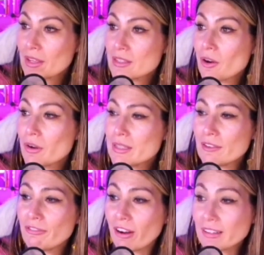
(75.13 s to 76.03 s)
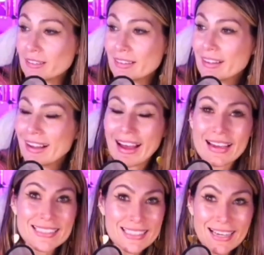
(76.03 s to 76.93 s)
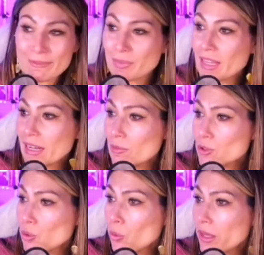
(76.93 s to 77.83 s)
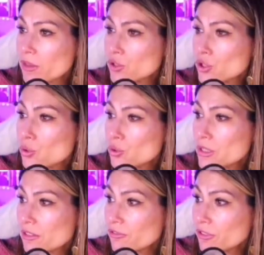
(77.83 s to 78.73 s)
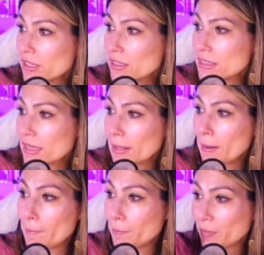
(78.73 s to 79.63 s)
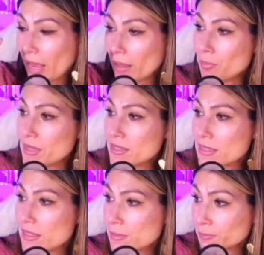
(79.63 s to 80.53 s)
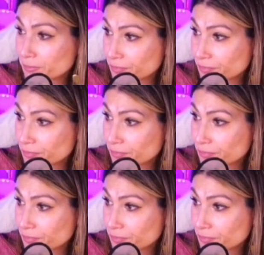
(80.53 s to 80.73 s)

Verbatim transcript: So it's a fun idea. It comes with two different um, eyepieces.